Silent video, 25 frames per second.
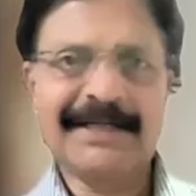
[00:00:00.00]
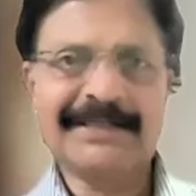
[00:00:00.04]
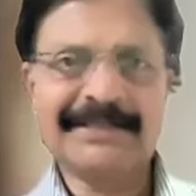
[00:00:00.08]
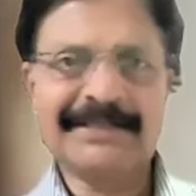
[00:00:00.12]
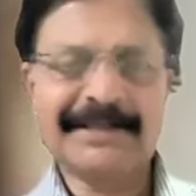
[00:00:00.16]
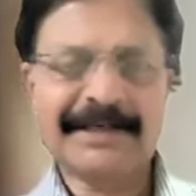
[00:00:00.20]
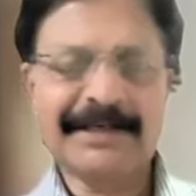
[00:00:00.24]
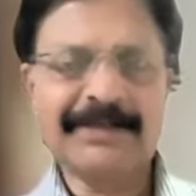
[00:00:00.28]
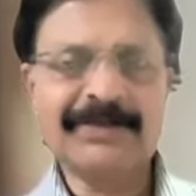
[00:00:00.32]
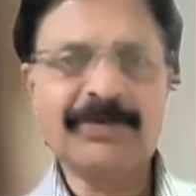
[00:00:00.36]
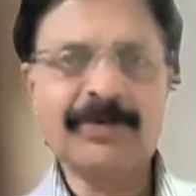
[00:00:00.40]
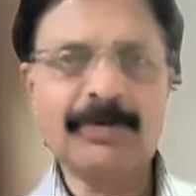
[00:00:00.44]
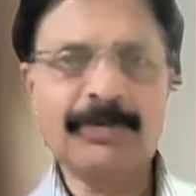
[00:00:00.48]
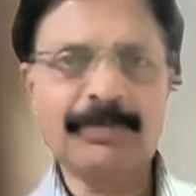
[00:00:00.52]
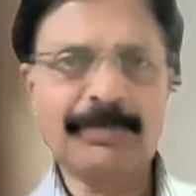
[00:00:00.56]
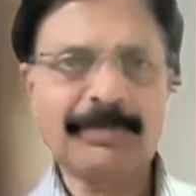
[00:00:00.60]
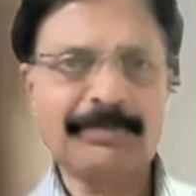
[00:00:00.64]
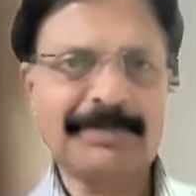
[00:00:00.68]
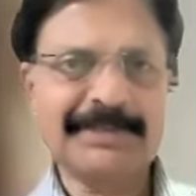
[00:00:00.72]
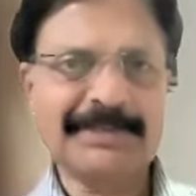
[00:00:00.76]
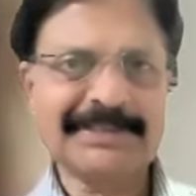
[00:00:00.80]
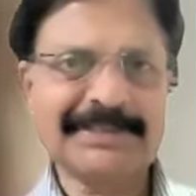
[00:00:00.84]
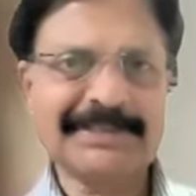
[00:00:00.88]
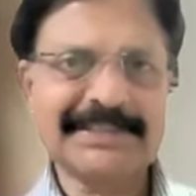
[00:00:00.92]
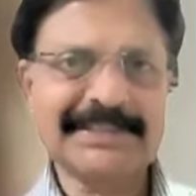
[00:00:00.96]
And third group
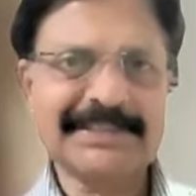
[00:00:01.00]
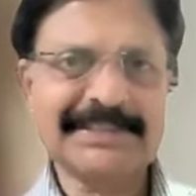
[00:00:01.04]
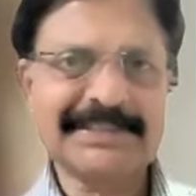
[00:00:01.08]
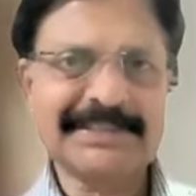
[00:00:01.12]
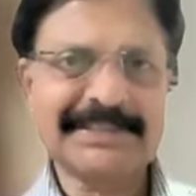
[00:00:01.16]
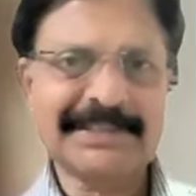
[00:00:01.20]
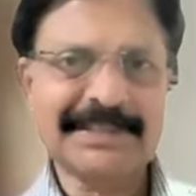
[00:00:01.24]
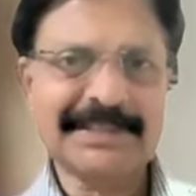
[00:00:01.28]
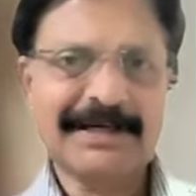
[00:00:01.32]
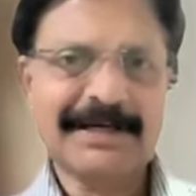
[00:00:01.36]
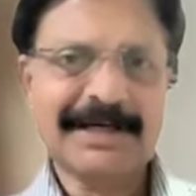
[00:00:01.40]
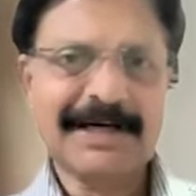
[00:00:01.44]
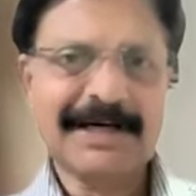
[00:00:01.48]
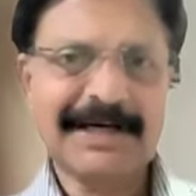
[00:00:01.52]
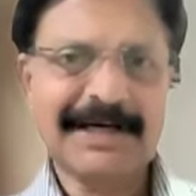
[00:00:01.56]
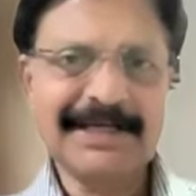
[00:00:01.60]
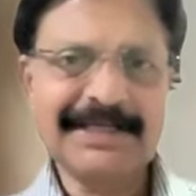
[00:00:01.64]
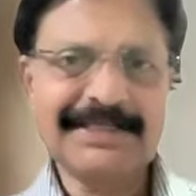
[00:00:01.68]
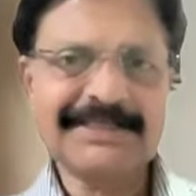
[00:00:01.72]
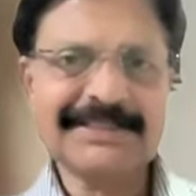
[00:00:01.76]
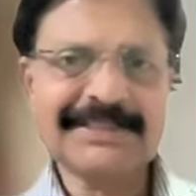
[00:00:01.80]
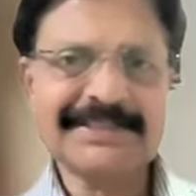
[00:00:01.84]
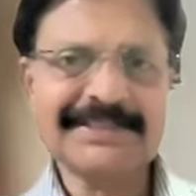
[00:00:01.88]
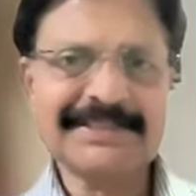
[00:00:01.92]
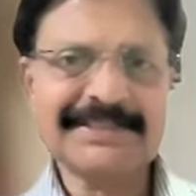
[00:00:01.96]
of muscles,
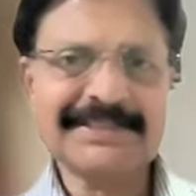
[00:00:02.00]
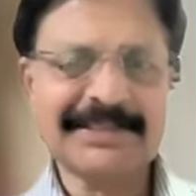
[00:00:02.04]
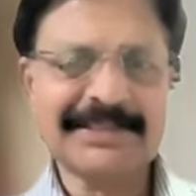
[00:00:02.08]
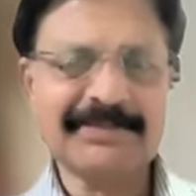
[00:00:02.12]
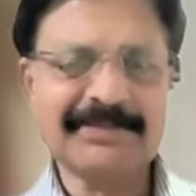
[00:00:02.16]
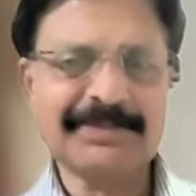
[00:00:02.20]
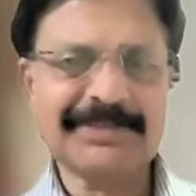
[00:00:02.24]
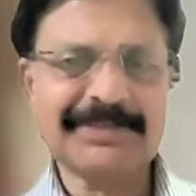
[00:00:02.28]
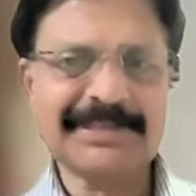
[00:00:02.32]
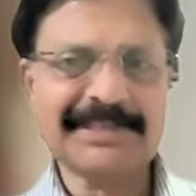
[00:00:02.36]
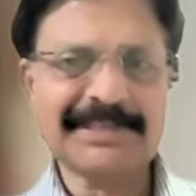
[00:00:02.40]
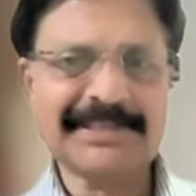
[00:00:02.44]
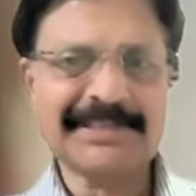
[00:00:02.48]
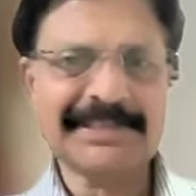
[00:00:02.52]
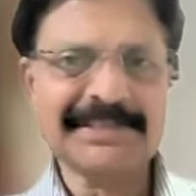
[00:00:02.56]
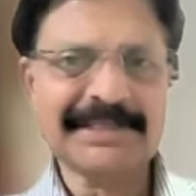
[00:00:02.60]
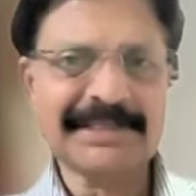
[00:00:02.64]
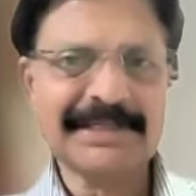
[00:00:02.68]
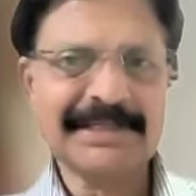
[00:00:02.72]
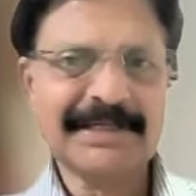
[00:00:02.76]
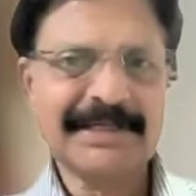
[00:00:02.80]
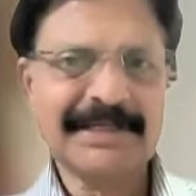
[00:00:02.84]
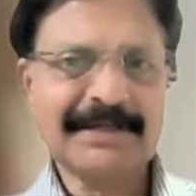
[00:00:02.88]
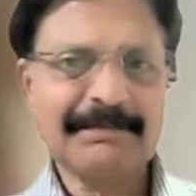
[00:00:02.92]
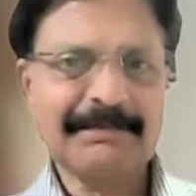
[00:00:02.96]
highly sensitive muscles,
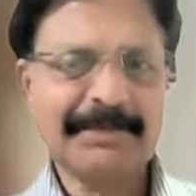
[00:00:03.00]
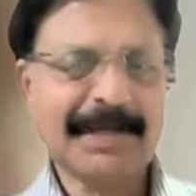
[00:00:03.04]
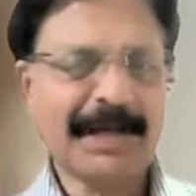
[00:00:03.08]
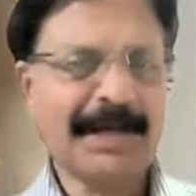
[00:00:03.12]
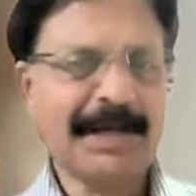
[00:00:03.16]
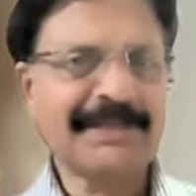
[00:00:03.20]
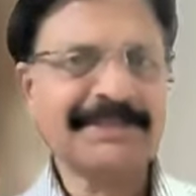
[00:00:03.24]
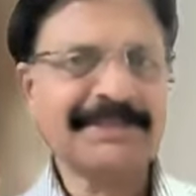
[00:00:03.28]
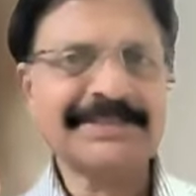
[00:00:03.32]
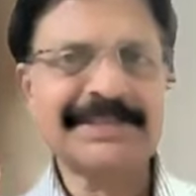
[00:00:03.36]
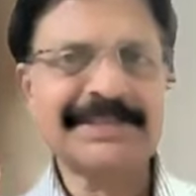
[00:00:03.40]
but